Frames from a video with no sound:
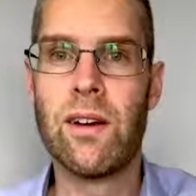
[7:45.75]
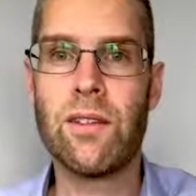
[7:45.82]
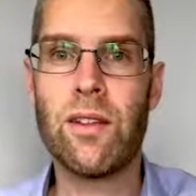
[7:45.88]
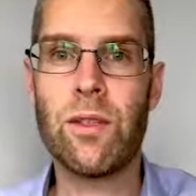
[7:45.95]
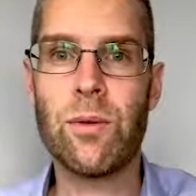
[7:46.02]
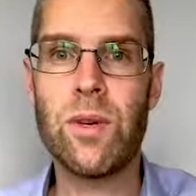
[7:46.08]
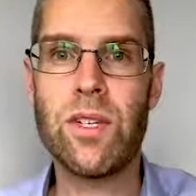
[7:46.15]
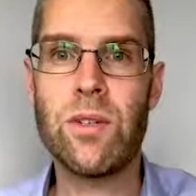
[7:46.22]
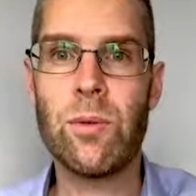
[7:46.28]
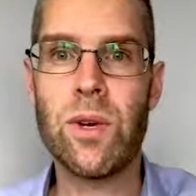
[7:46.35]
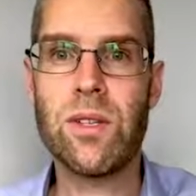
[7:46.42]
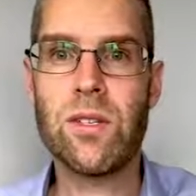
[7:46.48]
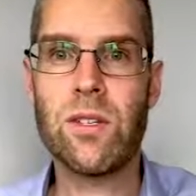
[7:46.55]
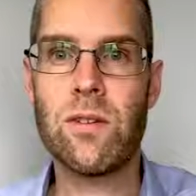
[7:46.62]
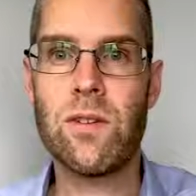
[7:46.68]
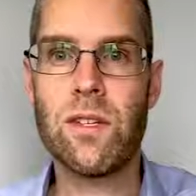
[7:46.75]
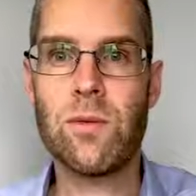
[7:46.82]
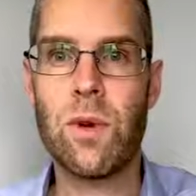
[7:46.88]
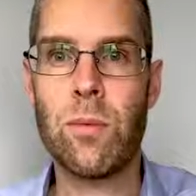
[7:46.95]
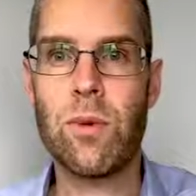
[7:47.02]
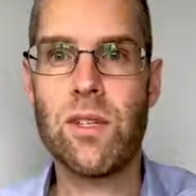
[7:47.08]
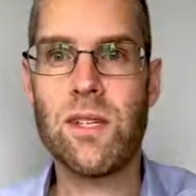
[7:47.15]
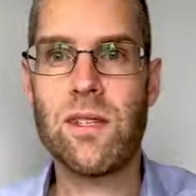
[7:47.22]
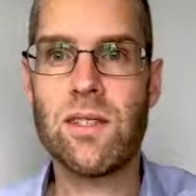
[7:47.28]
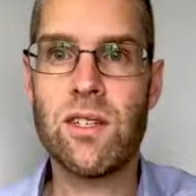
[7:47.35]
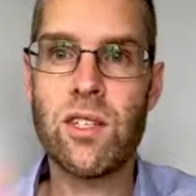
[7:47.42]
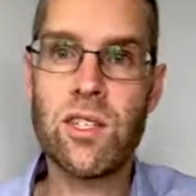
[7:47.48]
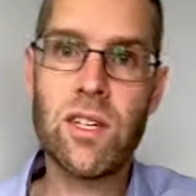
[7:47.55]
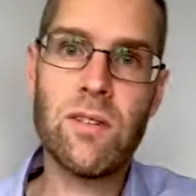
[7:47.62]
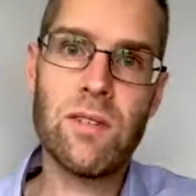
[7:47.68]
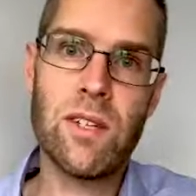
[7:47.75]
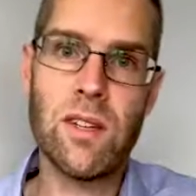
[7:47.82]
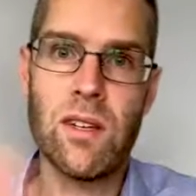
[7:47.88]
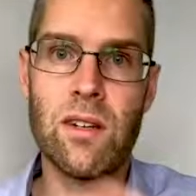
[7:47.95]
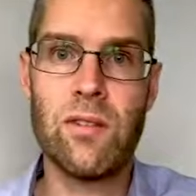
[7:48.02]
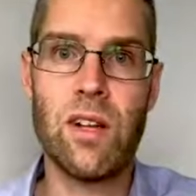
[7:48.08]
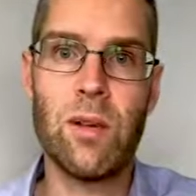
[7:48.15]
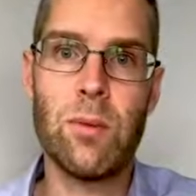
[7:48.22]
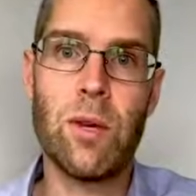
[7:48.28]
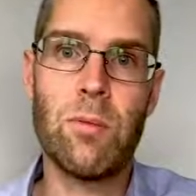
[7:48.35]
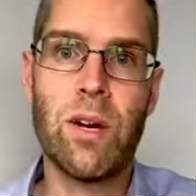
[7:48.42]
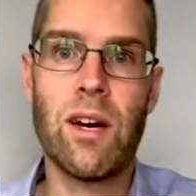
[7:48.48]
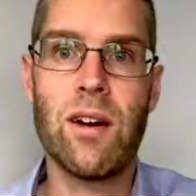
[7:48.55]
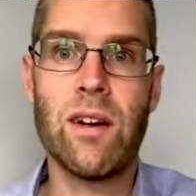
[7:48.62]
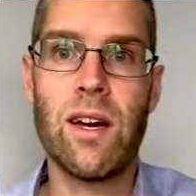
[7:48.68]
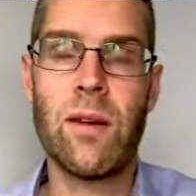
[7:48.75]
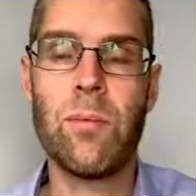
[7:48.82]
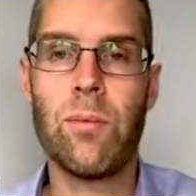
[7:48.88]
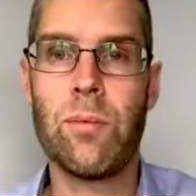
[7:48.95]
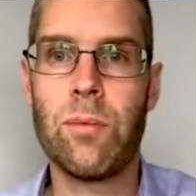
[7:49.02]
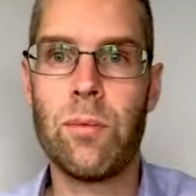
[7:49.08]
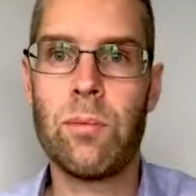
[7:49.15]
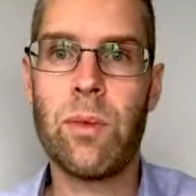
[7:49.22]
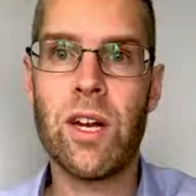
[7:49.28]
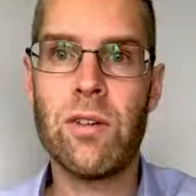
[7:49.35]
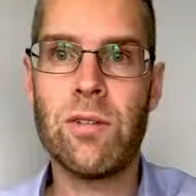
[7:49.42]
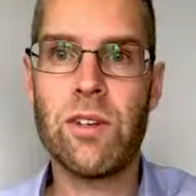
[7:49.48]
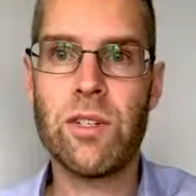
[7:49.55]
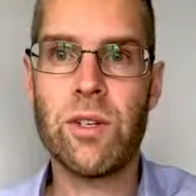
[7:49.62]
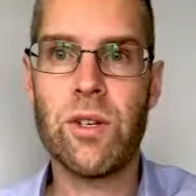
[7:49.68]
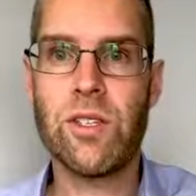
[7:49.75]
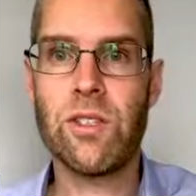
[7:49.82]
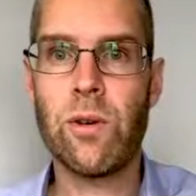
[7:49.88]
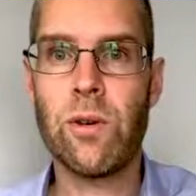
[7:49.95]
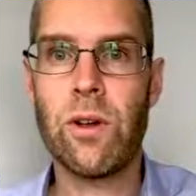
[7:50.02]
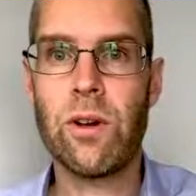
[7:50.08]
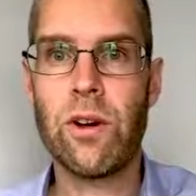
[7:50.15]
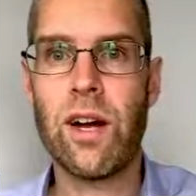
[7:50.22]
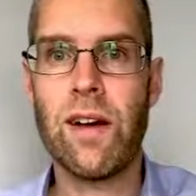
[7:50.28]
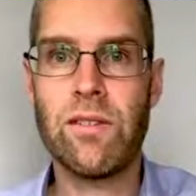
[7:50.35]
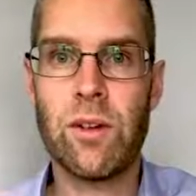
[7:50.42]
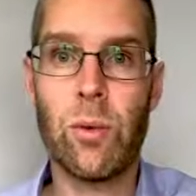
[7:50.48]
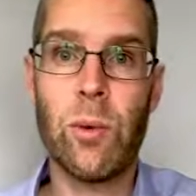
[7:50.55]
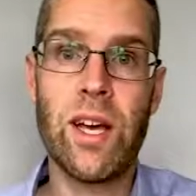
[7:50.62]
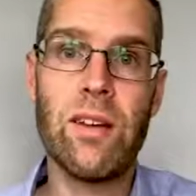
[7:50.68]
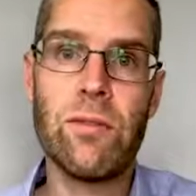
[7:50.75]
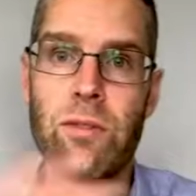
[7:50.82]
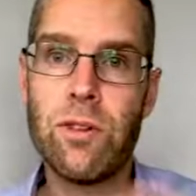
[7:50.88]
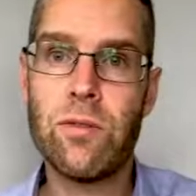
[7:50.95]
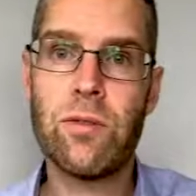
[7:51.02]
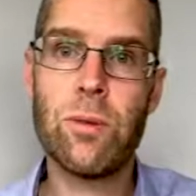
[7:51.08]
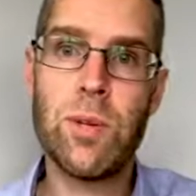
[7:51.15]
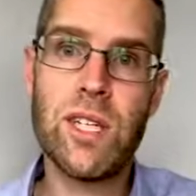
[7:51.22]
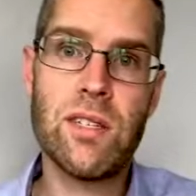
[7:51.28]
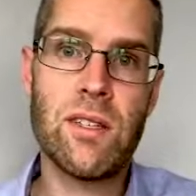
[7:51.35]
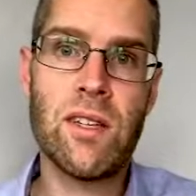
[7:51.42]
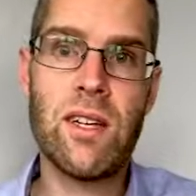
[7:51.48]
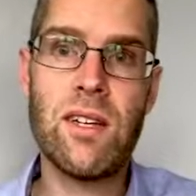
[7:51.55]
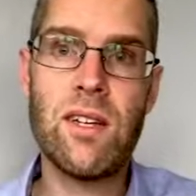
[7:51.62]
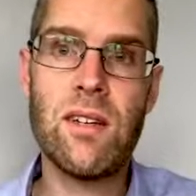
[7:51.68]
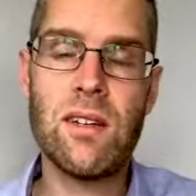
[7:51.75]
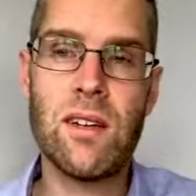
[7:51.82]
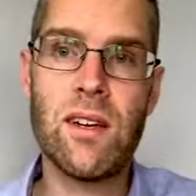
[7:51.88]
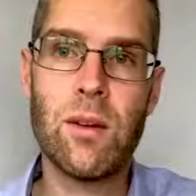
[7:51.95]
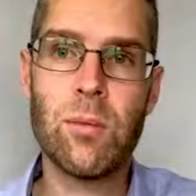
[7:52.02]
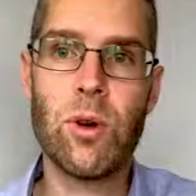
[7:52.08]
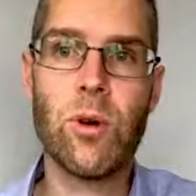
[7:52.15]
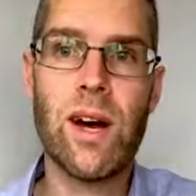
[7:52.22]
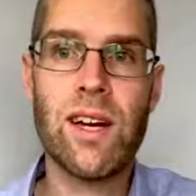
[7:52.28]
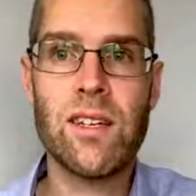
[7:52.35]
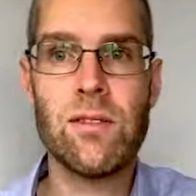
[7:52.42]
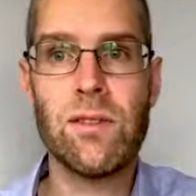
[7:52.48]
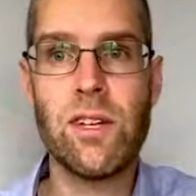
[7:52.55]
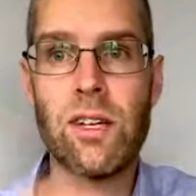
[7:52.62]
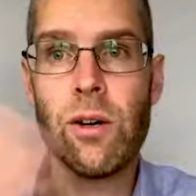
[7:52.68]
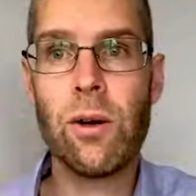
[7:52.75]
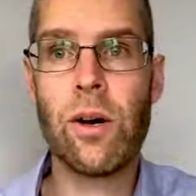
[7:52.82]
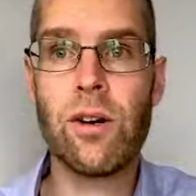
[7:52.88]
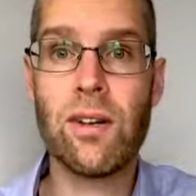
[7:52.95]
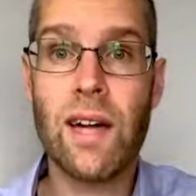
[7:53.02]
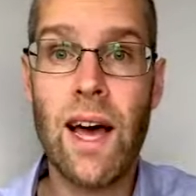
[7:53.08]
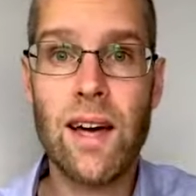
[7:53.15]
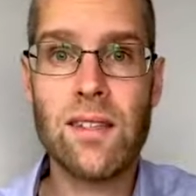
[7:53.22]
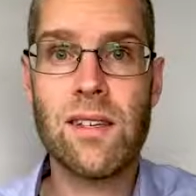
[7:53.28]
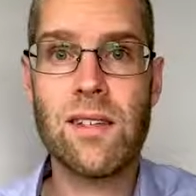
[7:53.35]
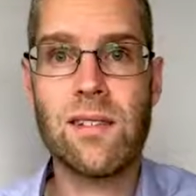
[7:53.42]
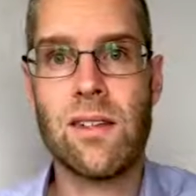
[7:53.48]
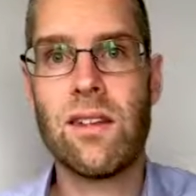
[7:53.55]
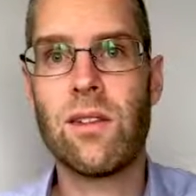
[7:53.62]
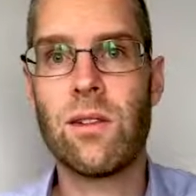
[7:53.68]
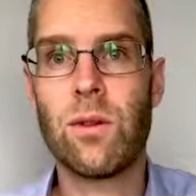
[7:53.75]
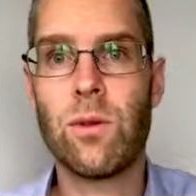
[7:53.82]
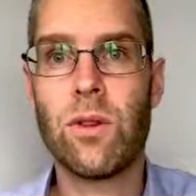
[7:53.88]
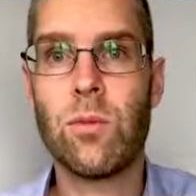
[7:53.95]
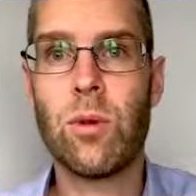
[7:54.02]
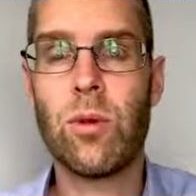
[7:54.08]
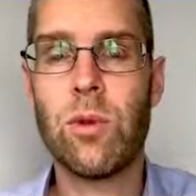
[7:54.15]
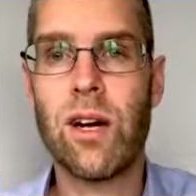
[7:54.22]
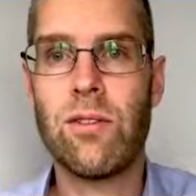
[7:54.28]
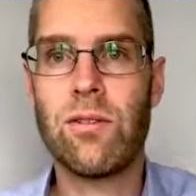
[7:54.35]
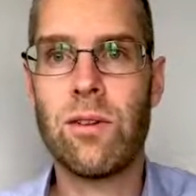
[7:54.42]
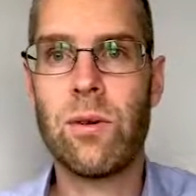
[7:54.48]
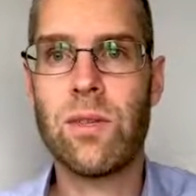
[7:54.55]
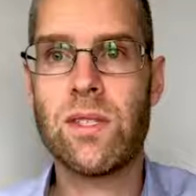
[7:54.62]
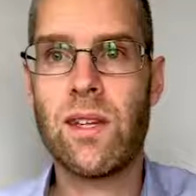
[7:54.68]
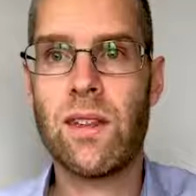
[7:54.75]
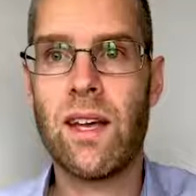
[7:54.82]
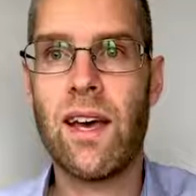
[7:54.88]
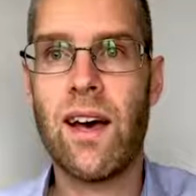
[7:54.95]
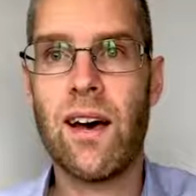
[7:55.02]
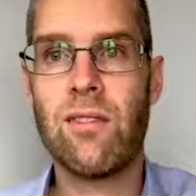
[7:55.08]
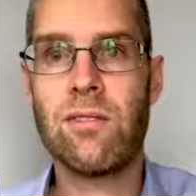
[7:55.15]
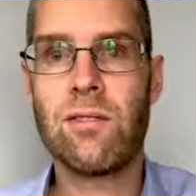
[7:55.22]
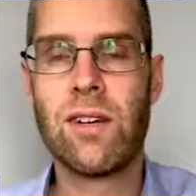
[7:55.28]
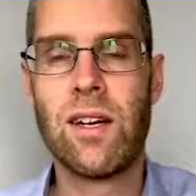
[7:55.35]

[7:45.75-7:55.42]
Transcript: The 321 service represents a shift in the development paradigm. Beneficiaries no longer have to wait for information they need. They can proactively go out and access it through the mobile phones that they have.